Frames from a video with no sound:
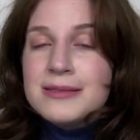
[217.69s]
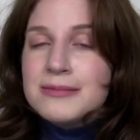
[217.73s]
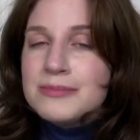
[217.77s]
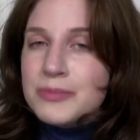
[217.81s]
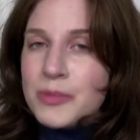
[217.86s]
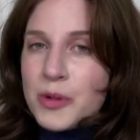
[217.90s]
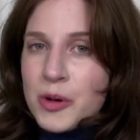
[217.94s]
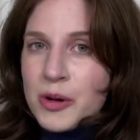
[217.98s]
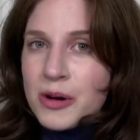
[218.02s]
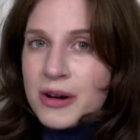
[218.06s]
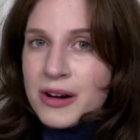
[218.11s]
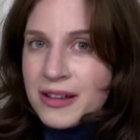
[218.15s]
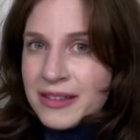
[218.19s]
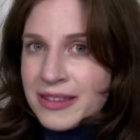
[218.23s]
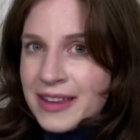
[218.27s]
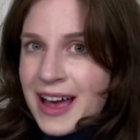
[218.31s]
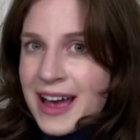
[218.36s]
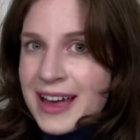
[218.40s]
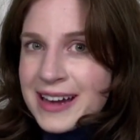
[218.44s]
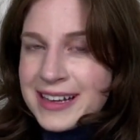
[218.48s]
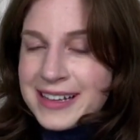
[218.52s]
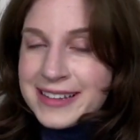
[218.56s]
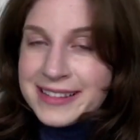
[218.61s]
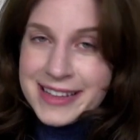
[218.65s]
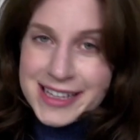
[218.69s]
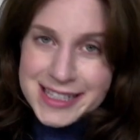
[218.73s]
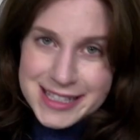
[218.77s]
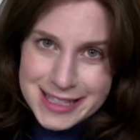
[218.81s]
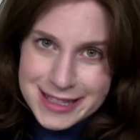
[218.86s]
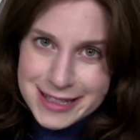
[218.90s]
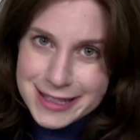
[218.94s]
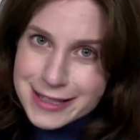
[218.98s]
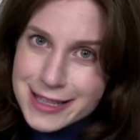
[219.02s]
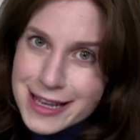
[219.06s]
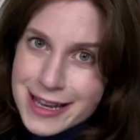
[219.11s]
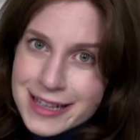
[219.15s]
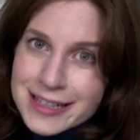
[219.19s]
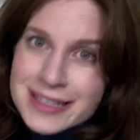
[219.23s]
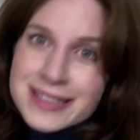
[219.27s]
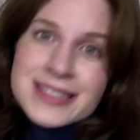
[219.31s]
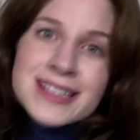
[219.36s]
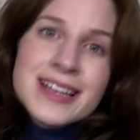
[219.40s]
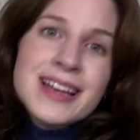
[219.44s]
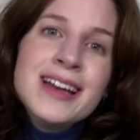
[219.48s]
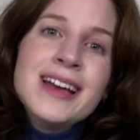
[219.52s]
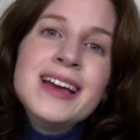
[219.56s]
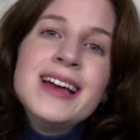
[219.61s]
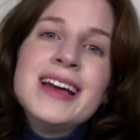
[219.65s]
more on that in Lesson 6,
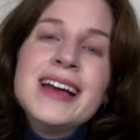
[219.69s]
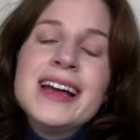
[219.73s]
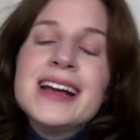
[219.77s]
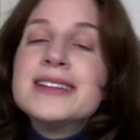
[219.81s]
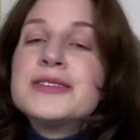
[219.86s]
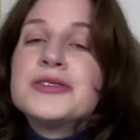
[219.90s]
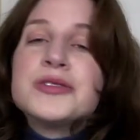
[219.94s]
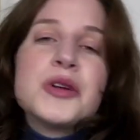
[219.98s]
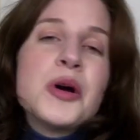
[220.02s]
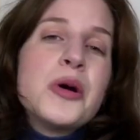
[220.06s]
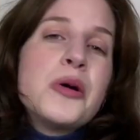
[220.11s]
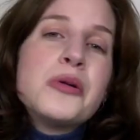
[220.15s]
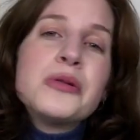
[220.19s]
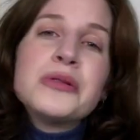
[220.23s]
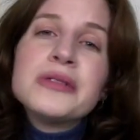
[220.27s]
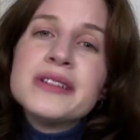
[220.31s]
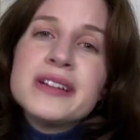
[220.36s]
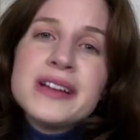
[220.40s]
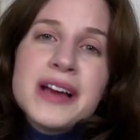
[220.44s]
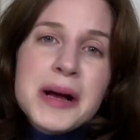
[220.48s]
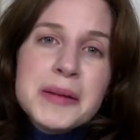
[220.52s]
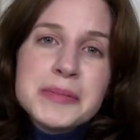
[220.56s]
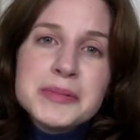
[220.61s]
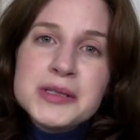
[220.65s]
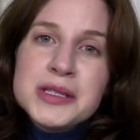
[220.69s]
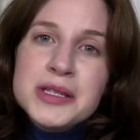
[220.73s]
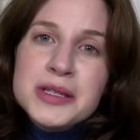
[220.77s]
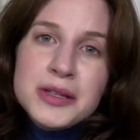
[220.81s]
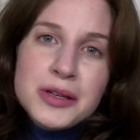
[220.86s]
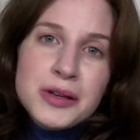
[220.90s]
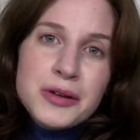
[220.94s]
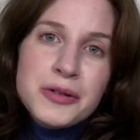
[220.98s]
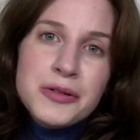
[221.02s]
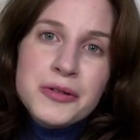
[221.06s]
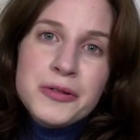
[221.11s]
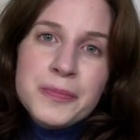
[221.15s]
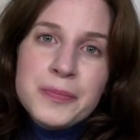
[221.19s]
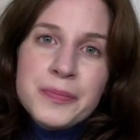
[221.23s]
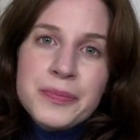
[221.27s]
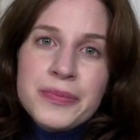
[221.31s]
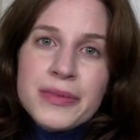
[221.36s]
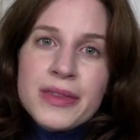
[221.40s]
is totally up to you.